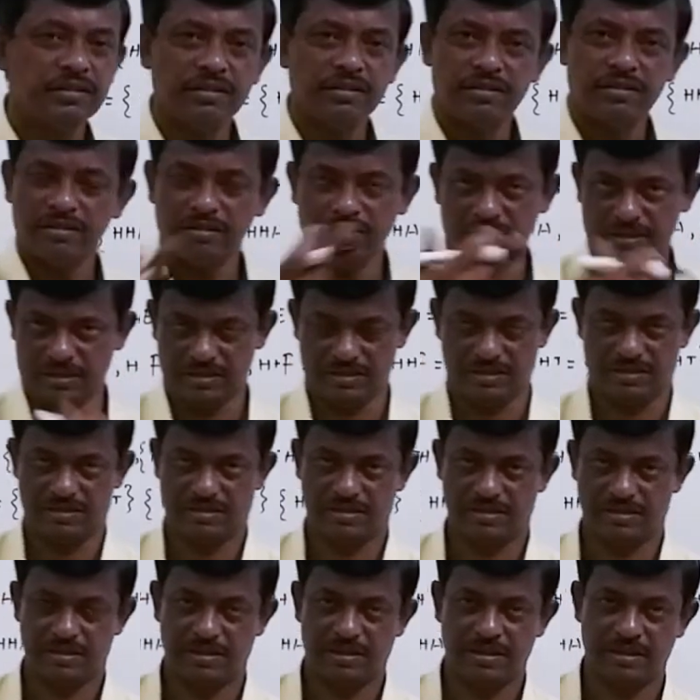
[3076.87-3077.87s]
This.
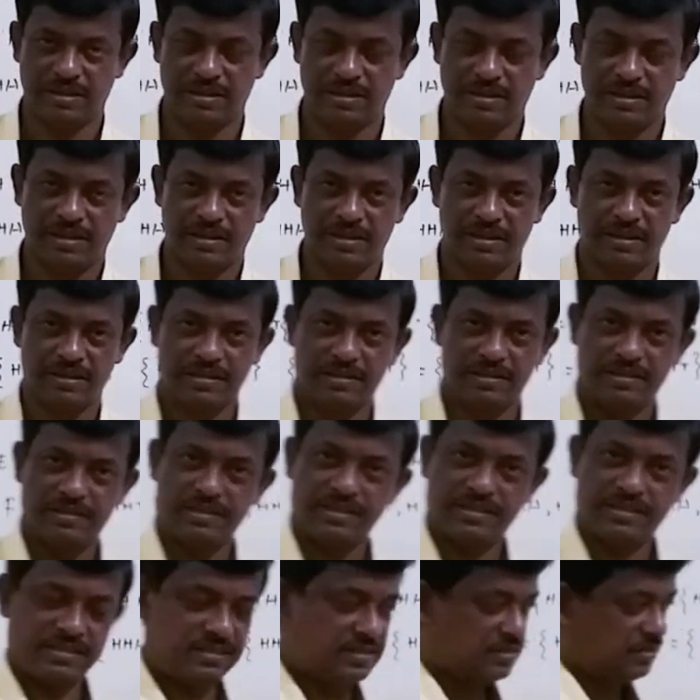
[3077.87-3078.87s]

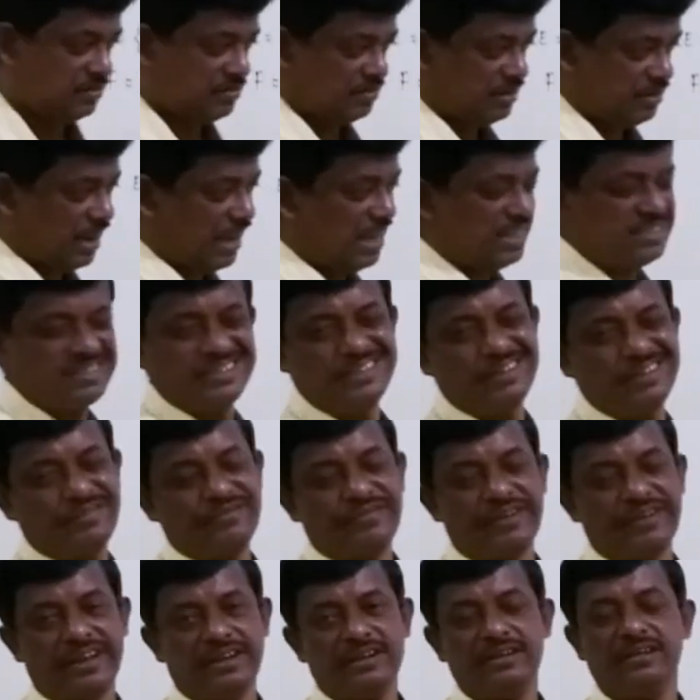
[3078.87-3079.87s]
Just as
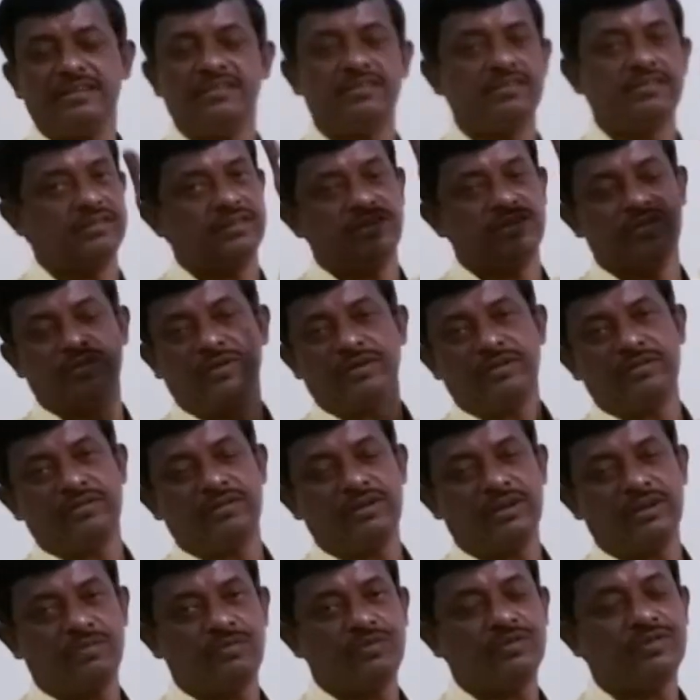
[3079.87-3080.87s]
defined, you
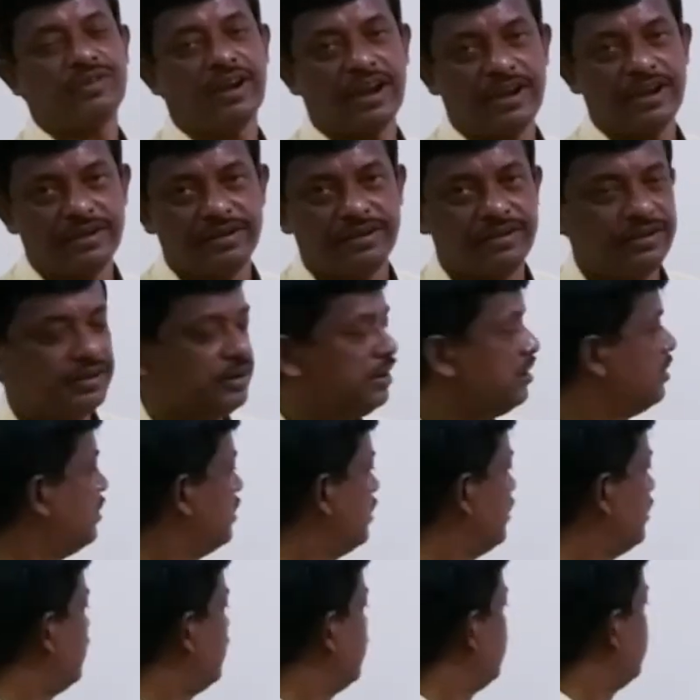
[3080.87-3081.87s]
have to write.
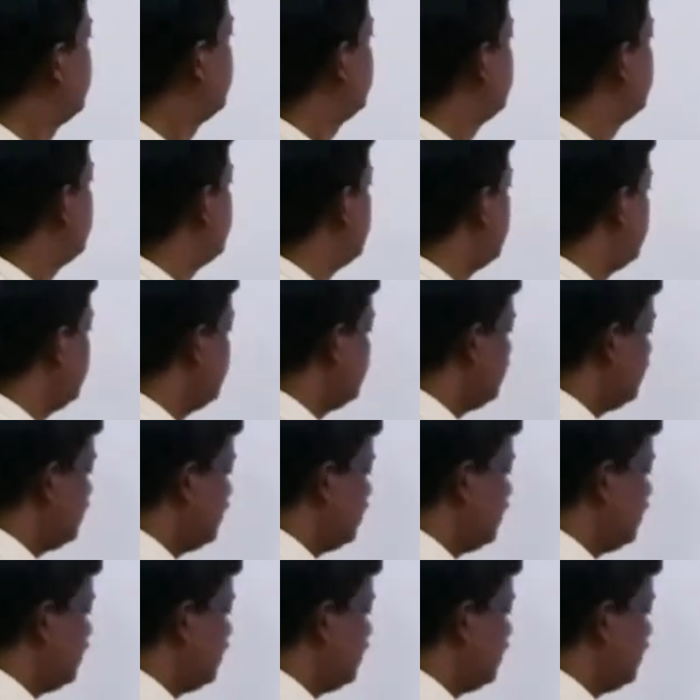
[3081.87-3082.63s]
And